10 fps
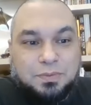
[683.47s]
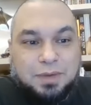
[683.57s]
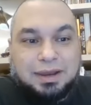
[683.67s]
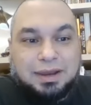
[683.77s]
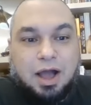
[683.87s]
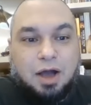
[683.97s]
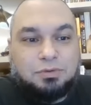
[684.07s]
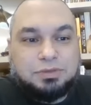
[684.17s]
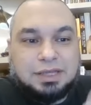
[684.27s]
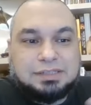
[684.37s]
And how
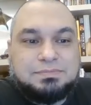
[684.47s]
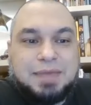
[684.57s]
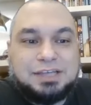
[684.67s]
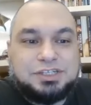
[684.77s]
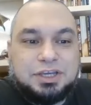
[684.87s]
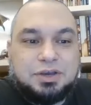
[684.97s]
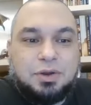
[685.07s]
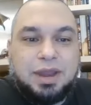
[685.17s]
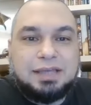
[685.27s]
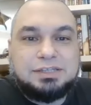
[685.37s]
does magic
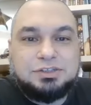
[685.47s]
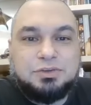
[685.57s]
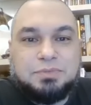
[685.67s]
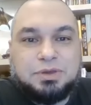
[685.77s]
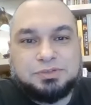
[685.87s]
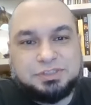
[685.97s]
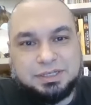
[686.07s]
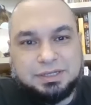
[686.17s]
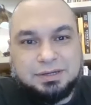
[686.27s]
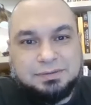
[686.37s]
connect to music?